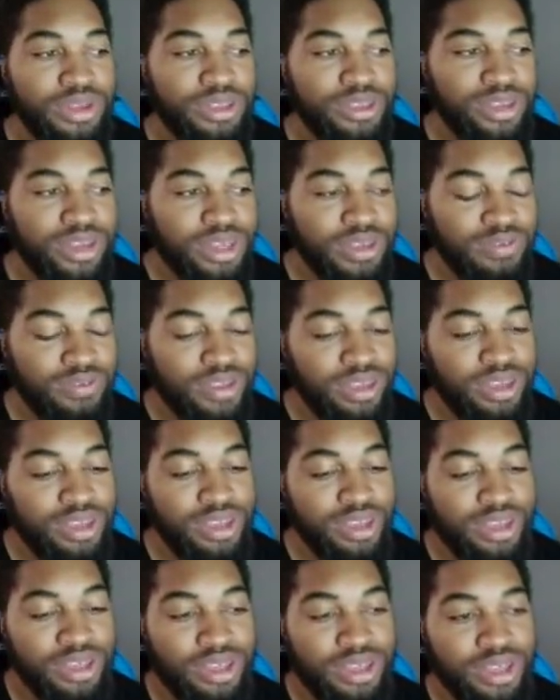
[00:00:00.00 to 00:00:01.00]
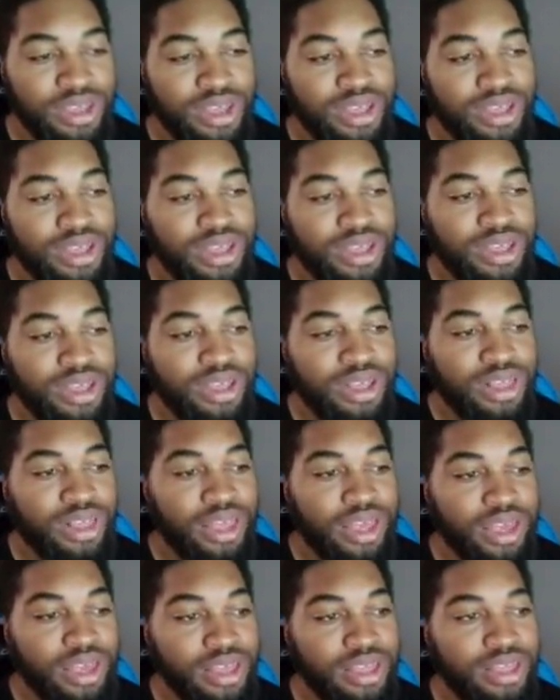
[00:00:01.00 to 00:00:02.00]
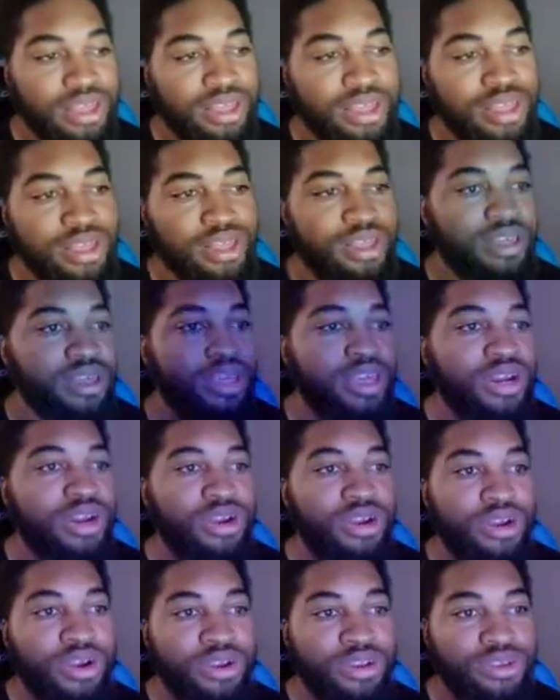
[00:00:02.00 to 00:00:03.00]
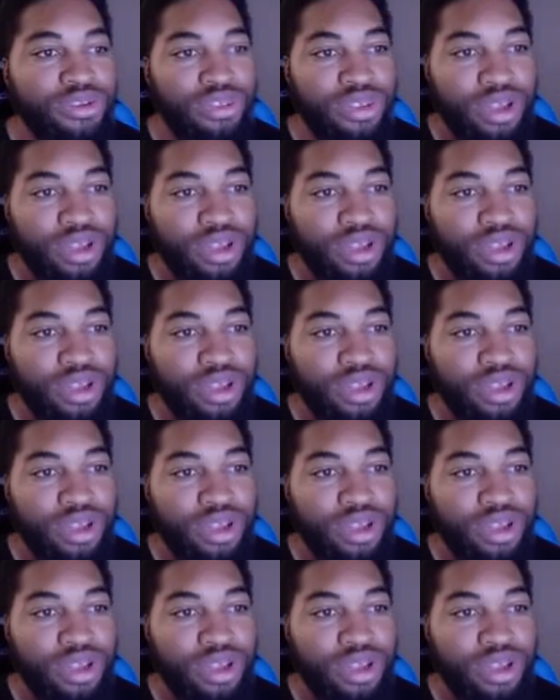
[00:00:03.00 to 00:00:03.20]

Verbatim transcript: TV like get on Cartoon